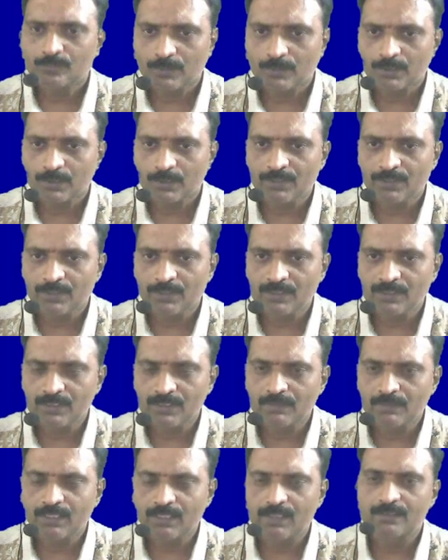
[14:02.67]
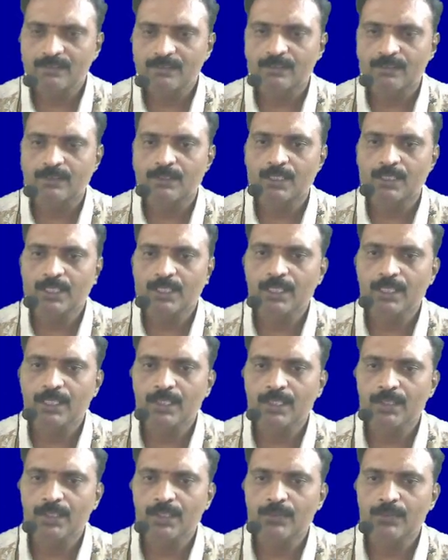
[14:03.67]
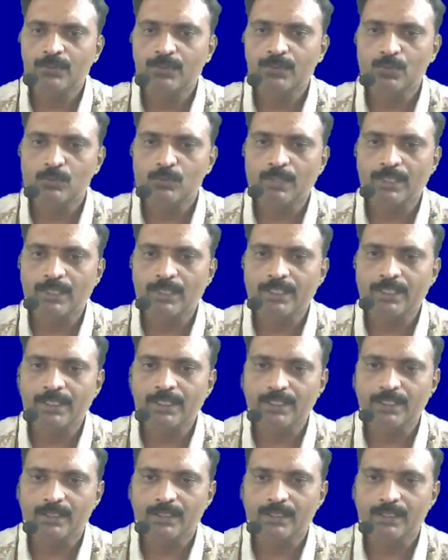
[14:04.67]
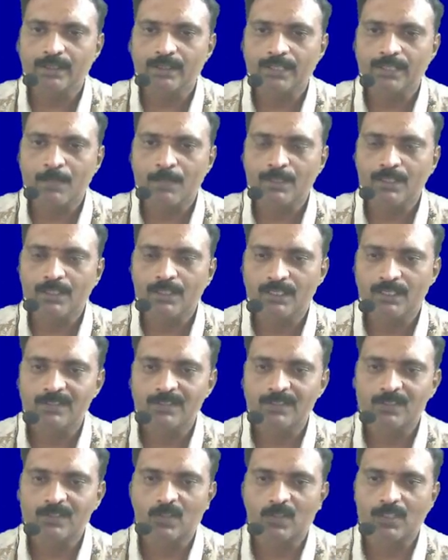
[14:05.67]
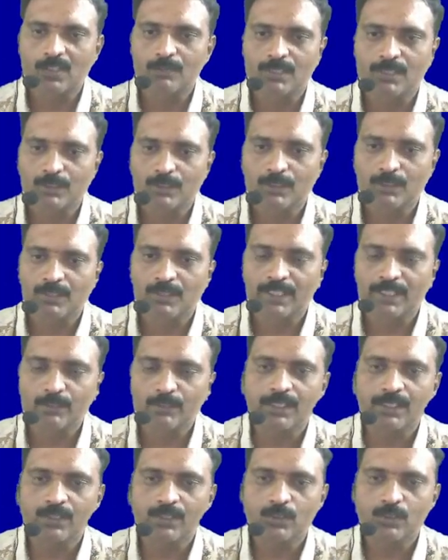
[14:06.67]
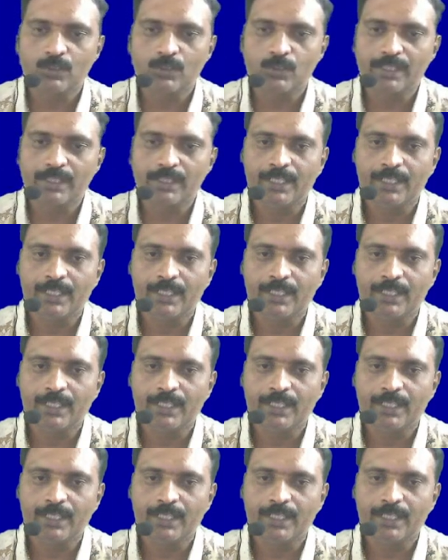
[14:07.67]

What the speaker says: is given as T into 2 by capital T, that is torque multiplied by 2 by D1.